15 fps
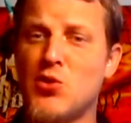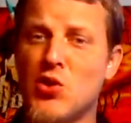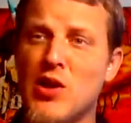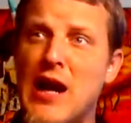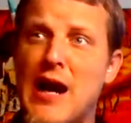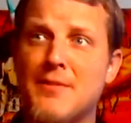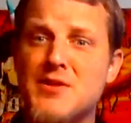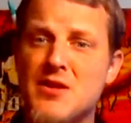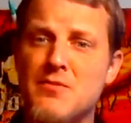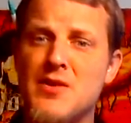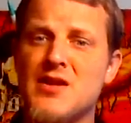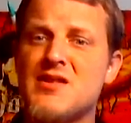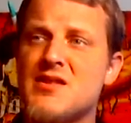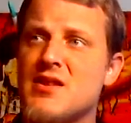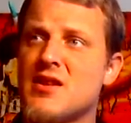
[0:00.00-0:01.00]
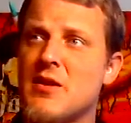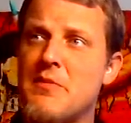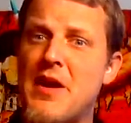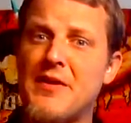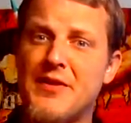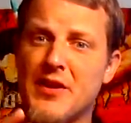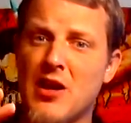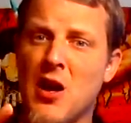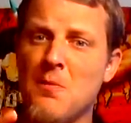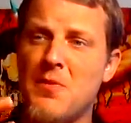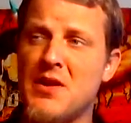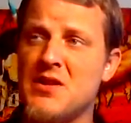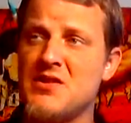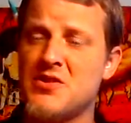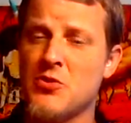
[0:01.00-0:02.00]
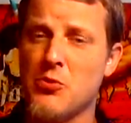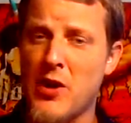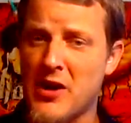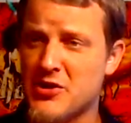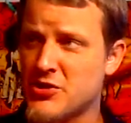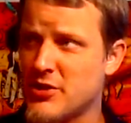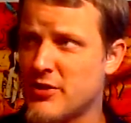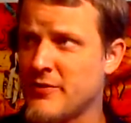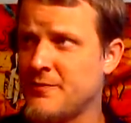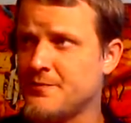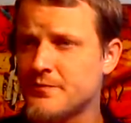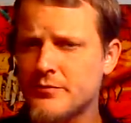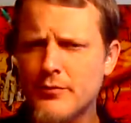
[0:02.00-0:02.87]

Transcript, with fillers: more optimistic about the company's direction